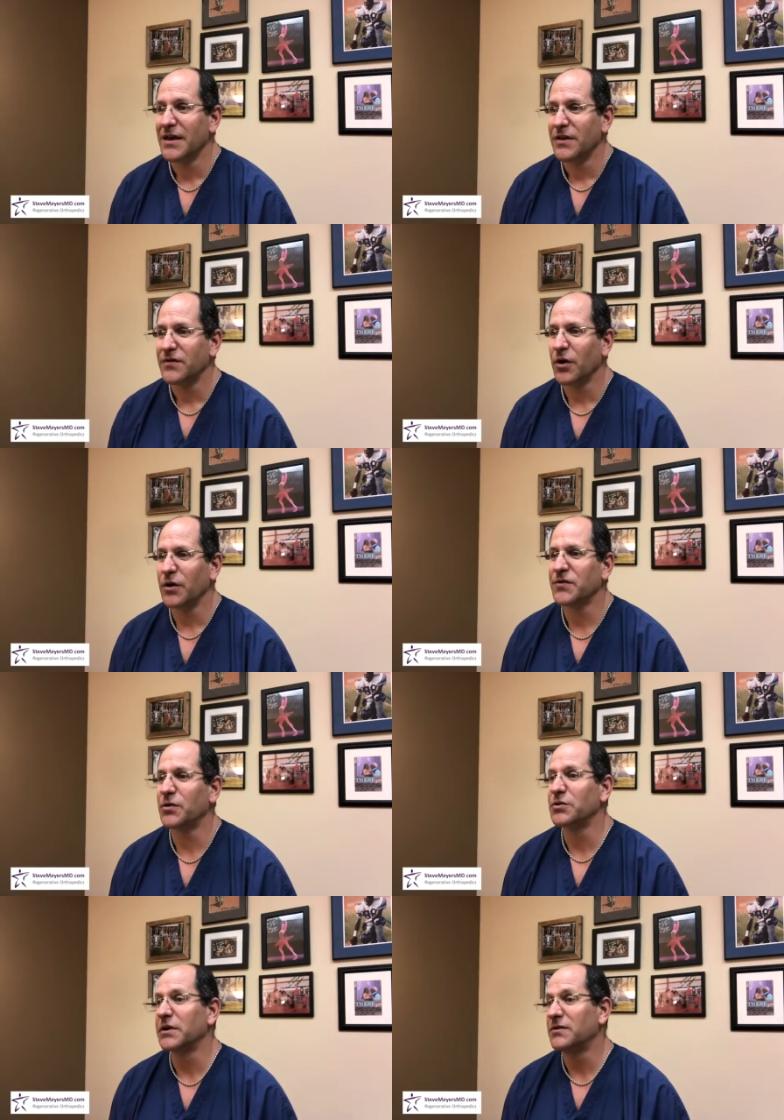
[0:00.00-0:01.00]
So a
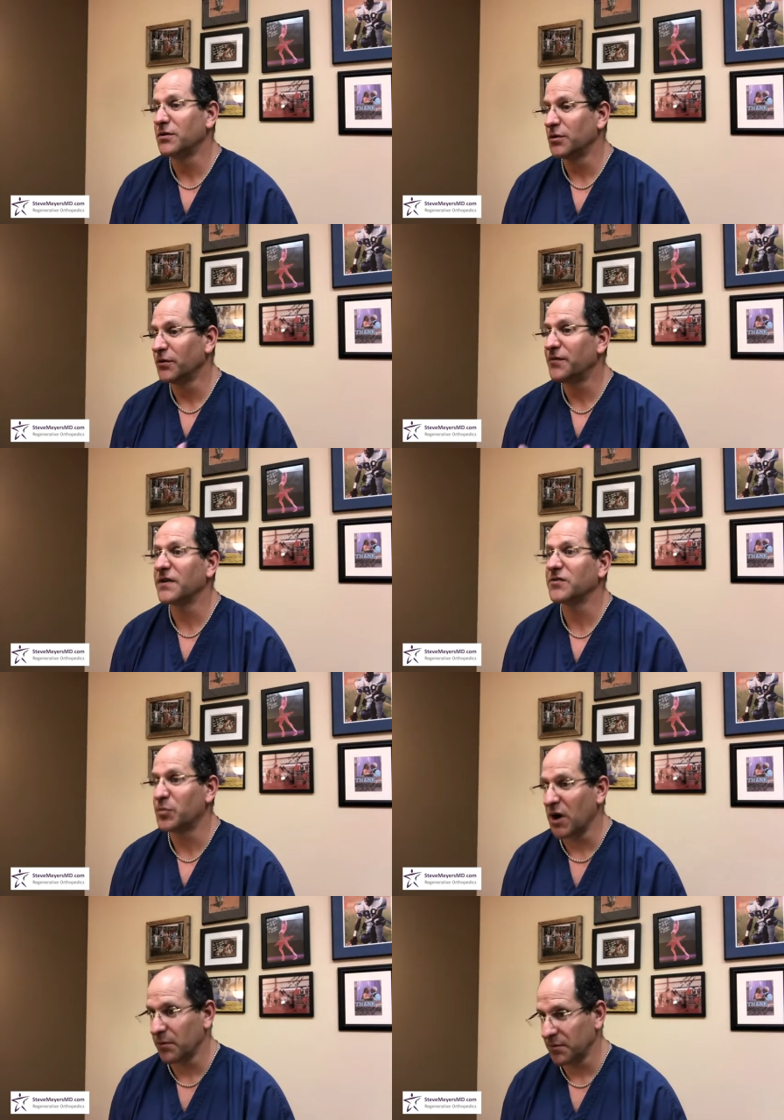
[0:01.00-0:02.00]
surgery to fix the
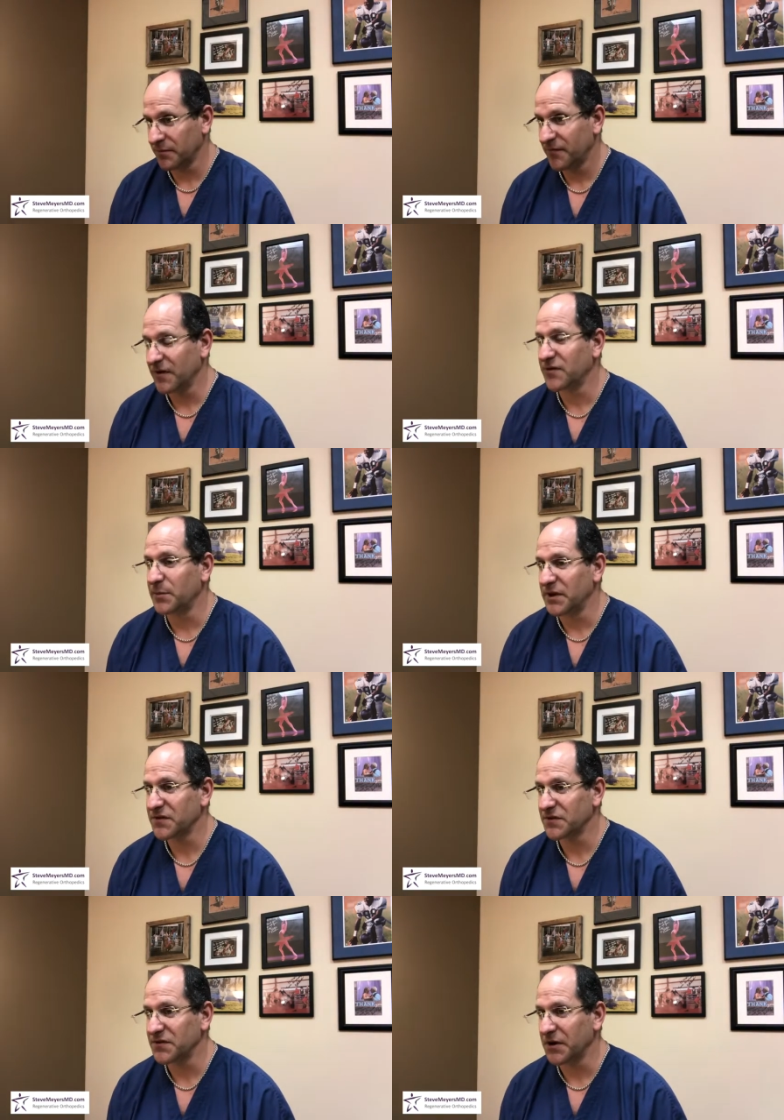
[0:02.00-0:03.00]
problem, fix the
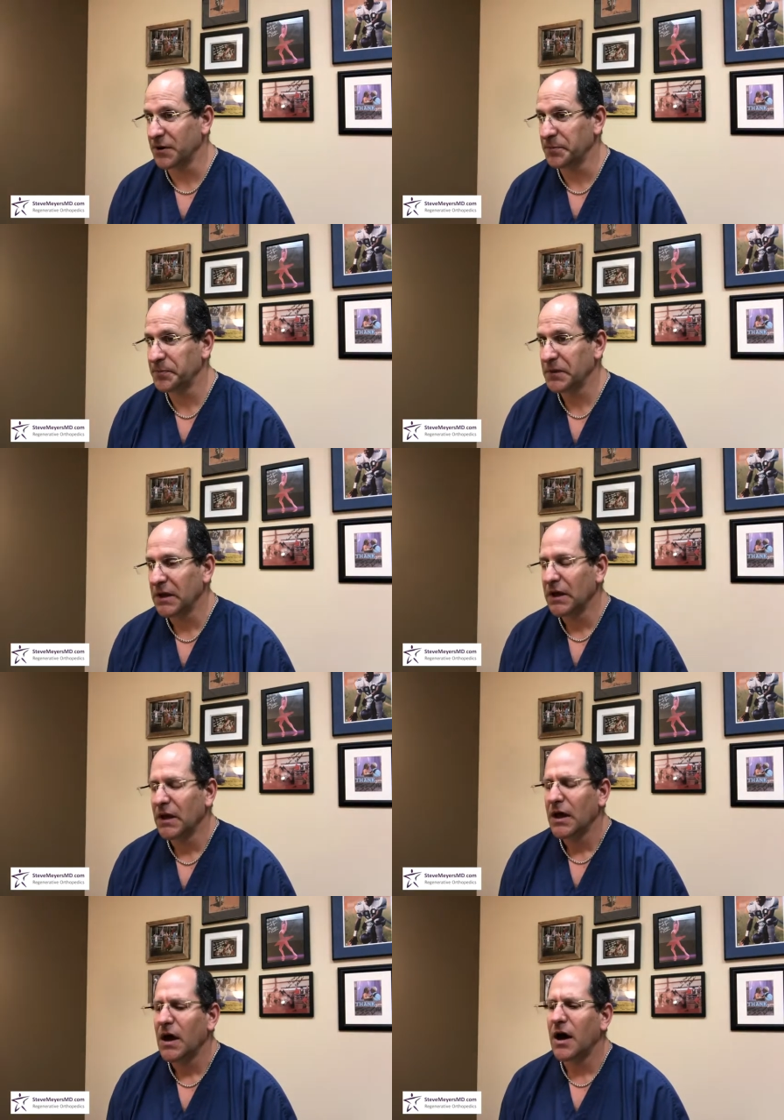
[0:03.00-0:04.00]
meniscus tear.
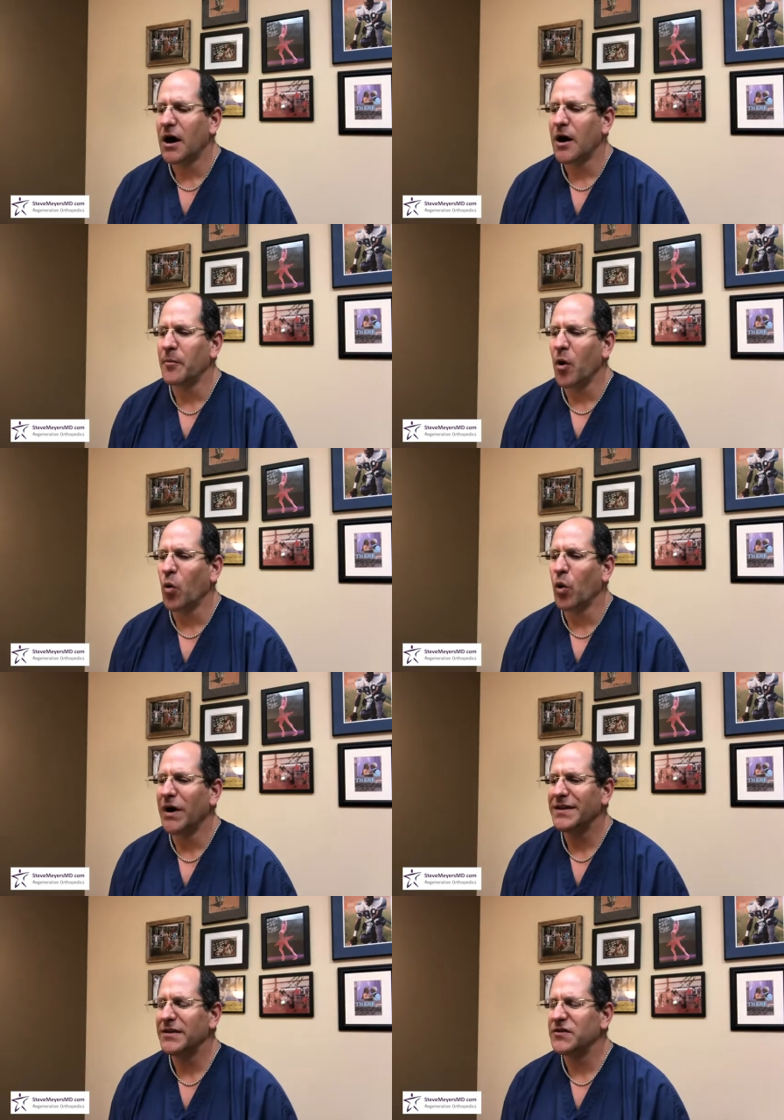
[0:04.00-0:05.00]
Um,
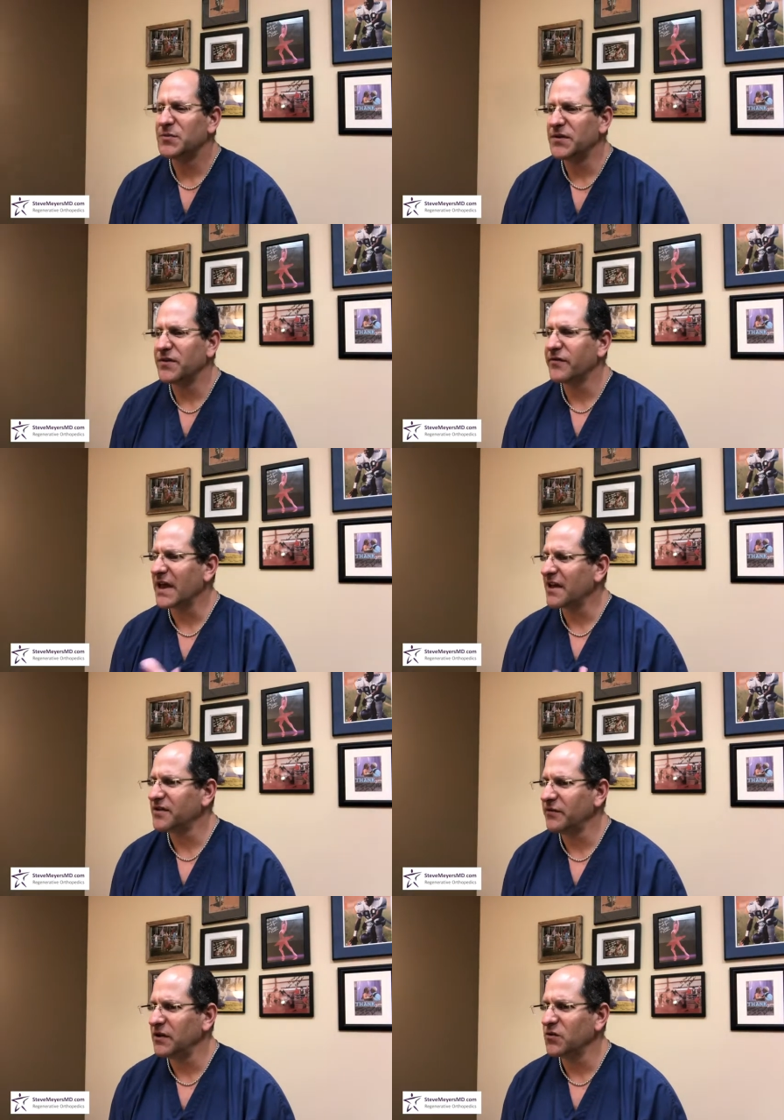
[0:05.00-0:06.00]
what specific
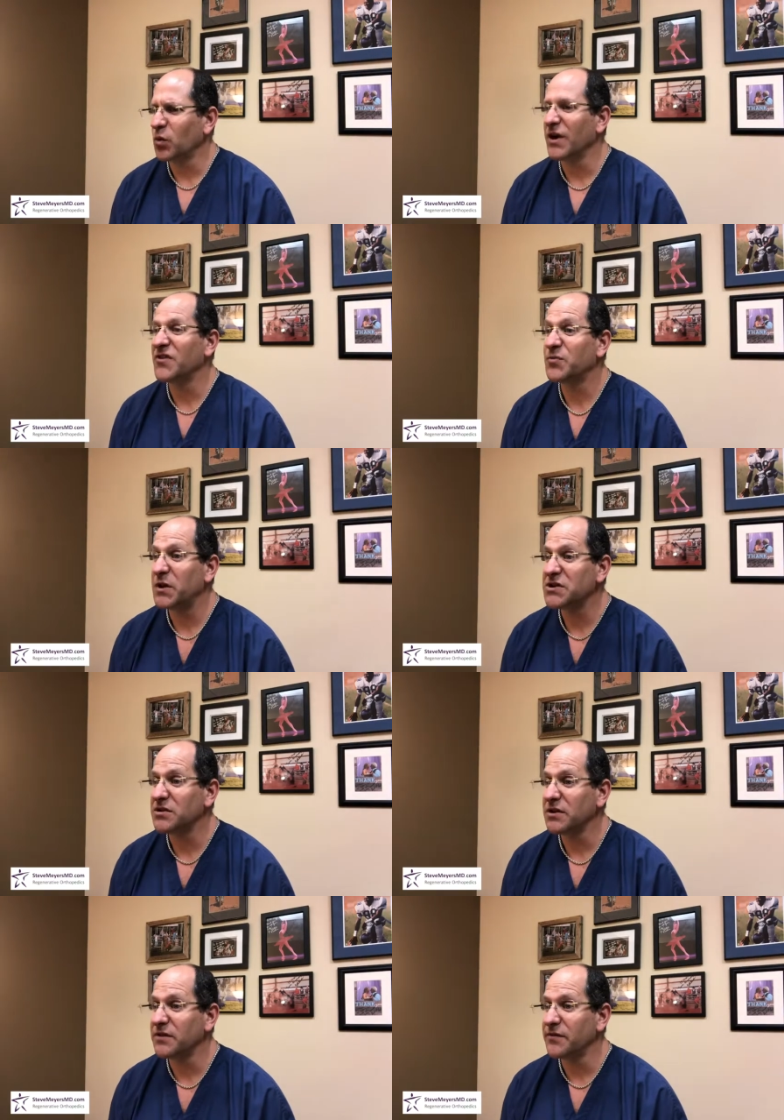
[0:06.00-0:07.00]
activities were
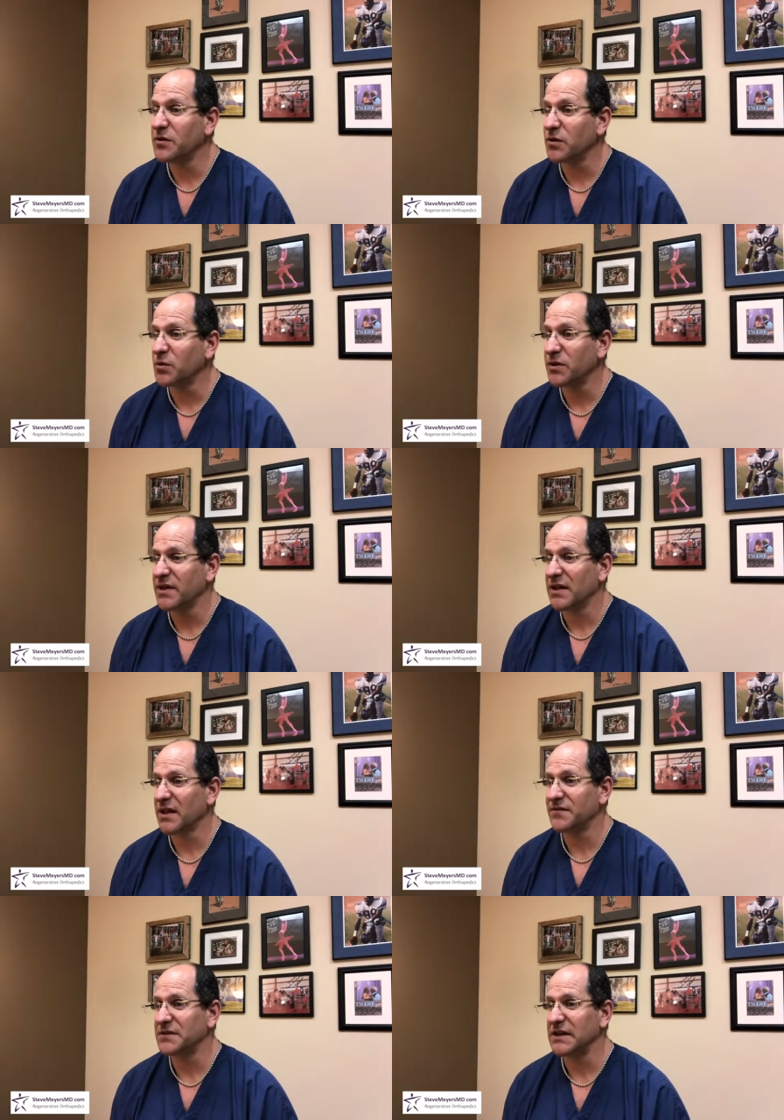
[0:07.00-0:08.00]
especially difficult with that
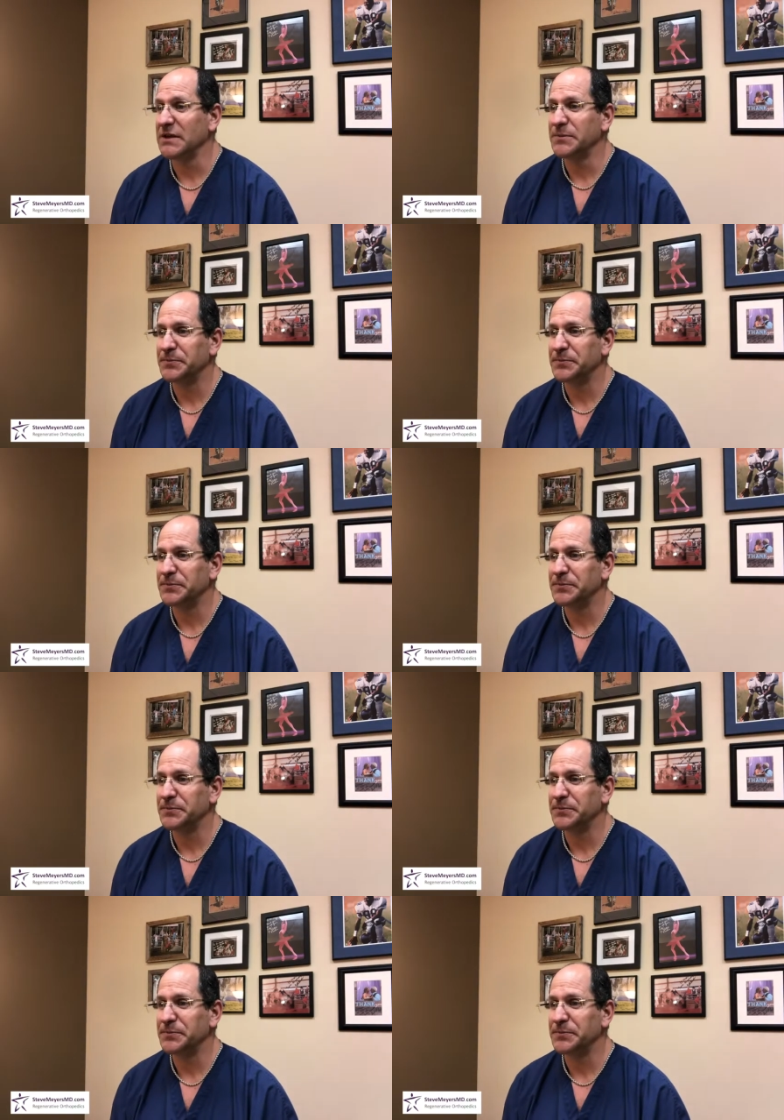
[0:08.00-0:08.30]
left knee?